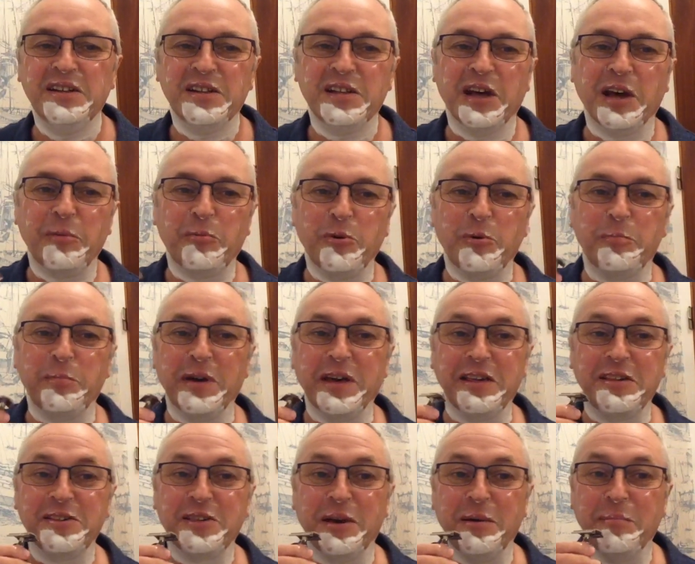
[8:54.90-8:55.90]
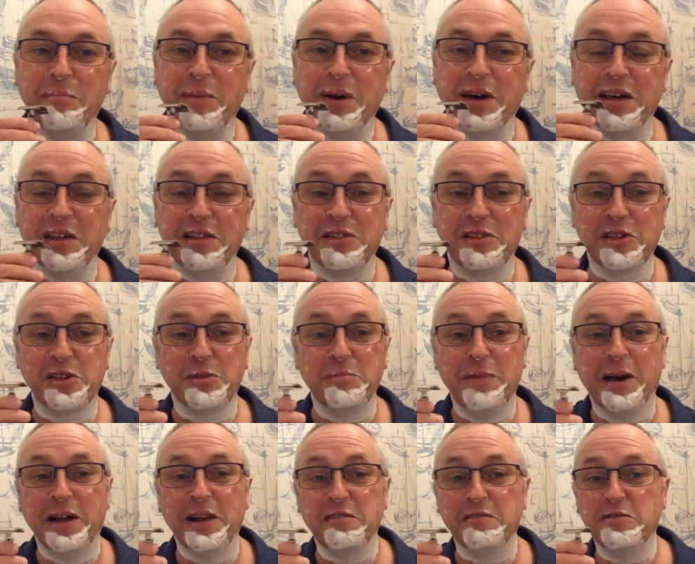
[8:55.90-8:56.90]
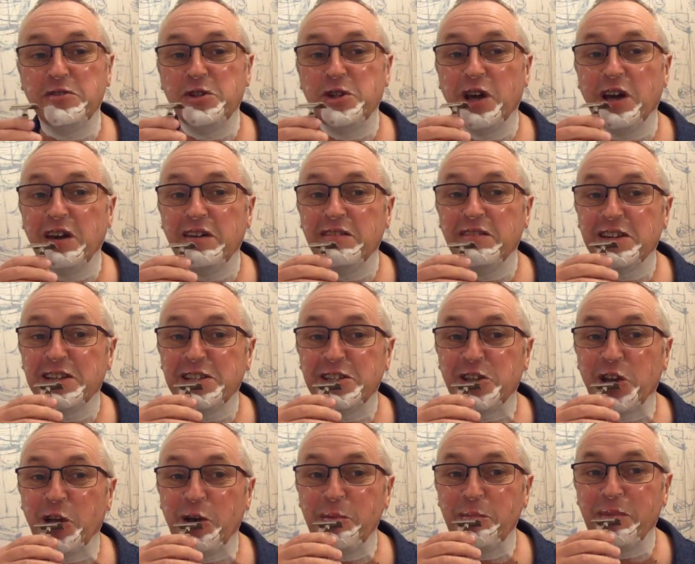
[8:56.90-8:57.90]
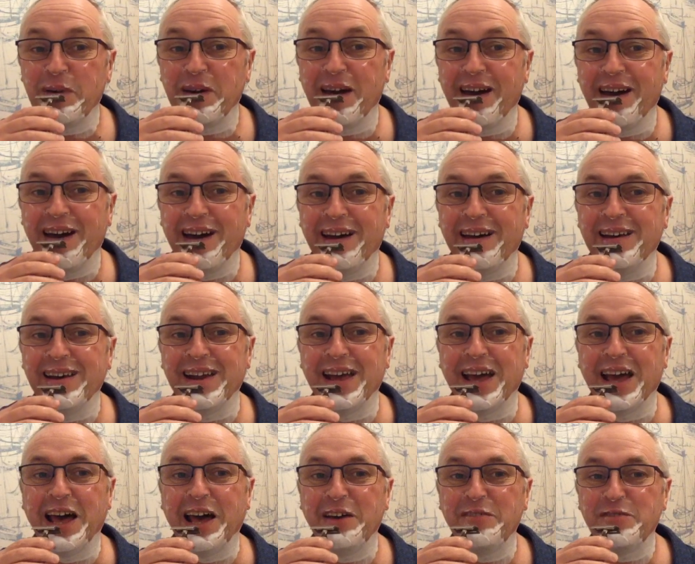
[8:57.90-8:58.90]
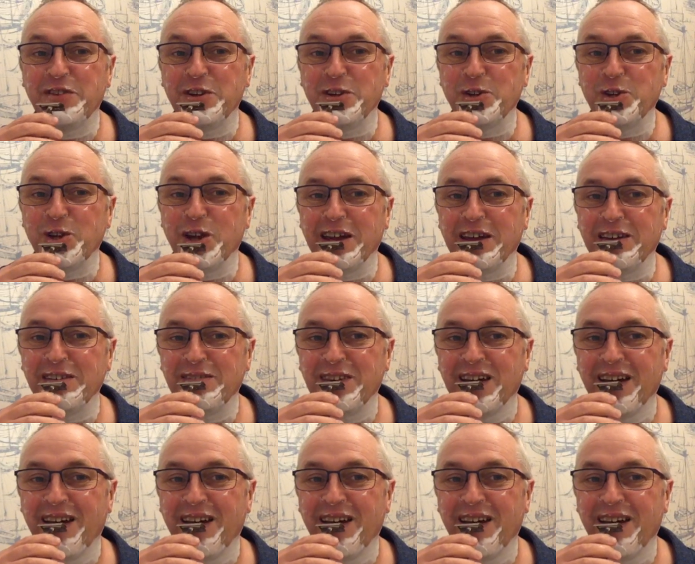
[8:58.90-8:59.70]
There would be some the smell of shaving soap and aftershave.